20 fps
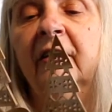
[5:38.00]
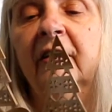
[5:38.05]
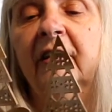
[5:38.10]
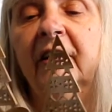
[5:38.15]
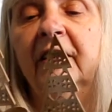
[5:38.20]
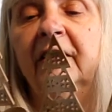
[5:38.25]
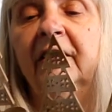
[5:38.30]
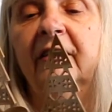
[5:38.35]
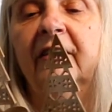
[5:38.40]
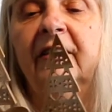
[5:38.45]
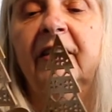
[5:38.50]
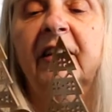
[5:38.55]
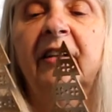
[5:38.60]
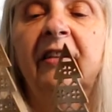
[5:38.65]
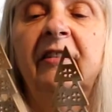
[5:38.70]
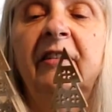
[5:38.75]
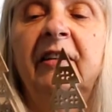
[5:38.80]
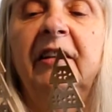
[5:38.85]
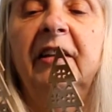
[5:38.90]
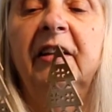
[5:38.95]
There's a
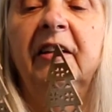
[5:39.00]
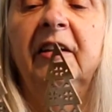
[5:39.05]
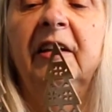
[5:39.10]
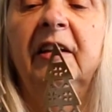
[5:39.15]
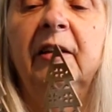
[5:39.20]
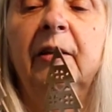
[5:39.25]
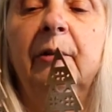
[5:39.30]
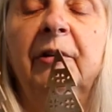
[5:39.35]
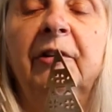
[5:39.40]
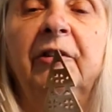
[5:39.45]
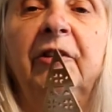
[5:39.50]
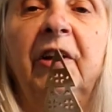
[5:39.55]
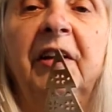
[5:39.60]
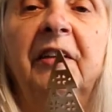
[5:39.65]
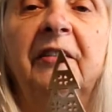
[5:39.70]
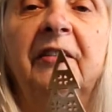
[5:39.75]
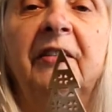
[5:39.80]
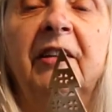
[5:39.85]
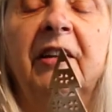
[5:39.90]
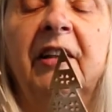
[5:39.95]
second layer here which
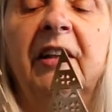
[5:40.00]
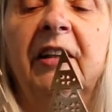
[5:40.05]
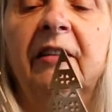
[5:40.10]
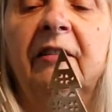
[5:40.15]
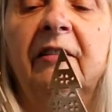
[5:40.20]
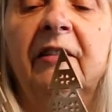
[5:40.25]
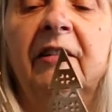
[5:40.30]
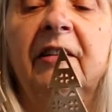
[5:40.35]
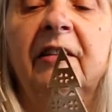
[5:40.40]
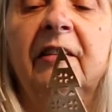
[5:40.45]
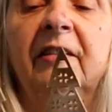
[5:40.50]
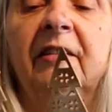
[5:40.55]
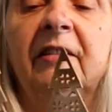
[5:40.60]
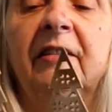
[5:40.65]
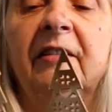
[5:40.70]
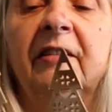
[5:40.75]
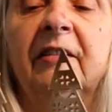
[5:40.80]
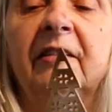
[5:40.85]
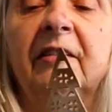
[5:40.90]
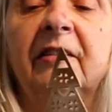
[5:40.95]
has the
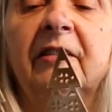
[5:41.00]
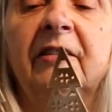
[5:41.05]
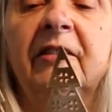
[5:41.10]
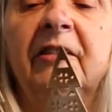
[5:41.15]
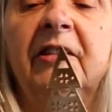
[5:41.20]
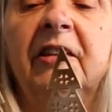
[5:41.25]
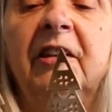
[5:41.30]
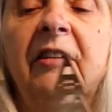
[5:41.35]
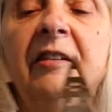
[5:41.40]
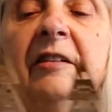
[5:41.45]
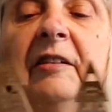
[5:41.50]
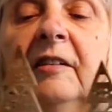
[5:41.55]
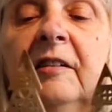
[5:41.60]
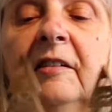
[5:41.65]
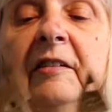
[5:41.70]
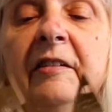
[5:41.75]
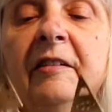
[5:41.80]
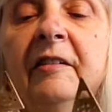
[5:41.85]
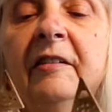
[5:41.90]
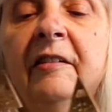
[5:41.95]
houses on it.
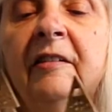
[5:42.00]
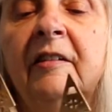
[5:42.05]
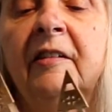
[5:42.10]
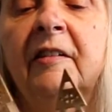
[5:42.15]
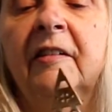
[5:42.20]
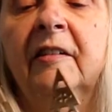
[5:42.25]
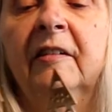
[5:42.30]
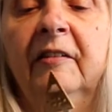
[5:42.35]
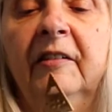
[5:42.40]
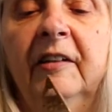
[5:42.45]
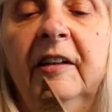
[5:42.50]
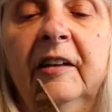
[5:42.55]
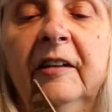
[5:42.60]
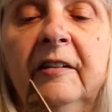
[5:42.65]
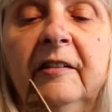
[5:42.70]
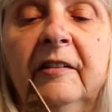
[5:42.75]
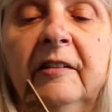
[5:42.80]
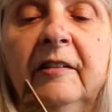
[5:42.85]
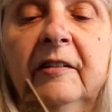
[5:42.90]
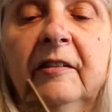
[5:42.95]

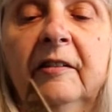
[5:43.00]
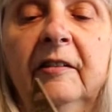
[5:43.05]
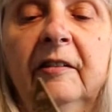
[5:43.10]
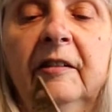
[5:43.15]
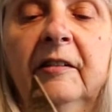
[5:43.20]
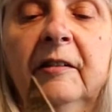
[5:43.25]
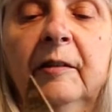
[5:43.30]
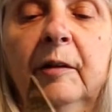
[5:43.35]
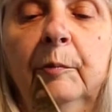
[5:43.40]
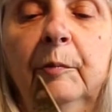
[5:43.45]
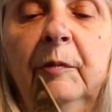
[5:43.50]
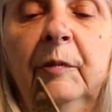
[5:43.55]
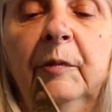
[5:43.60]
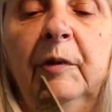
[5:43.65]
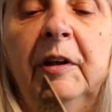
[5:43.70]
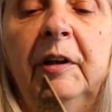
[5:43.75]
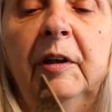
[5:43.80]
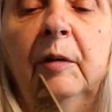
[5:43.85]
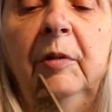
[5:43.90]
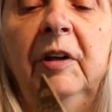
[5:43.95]
There's
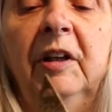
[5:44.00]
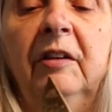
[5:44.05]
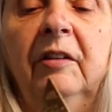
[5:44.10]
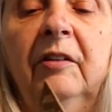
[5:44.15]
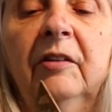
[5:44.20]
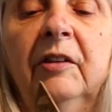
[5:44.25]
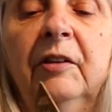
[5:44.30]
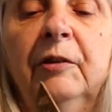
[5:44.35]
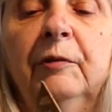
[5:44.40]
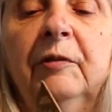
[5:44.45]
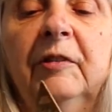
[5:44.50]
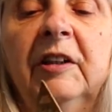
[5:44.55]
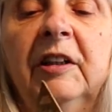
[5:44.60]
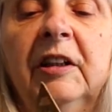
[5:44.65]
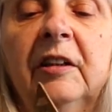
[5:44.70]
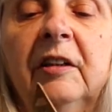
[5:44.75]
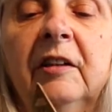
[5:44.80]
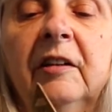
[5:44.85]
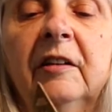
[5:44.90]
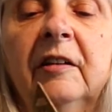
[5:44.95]
like a big
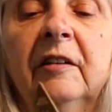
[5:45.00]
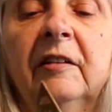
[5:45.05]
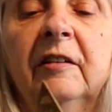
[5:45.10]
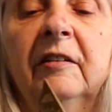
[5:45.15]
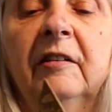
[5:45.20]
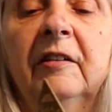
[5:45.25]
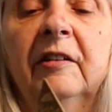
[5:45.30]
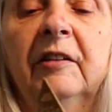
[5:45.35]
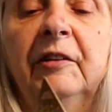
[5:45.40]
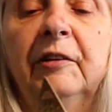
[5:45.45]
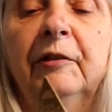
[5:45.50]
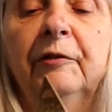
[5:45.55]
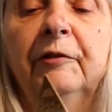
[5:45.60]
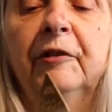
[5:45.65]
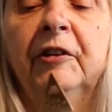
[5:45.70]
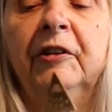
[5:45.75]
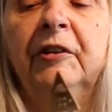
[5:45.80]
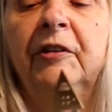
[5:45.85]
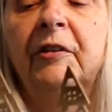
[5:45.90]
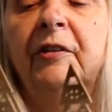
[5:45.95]
snowflake at the
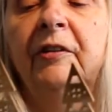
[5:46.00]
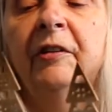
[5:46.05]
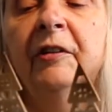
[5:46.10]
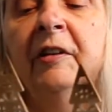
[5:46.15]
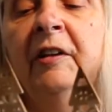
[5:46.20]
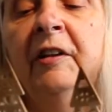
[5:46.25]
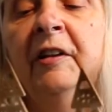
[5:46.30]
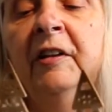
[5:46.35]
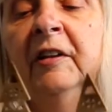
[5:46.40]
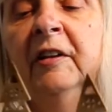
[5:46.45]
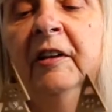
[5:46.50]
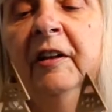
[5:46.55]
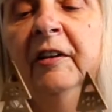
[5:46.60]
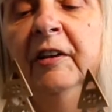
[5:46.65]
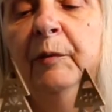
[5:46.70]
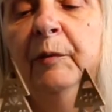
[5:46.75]
front, and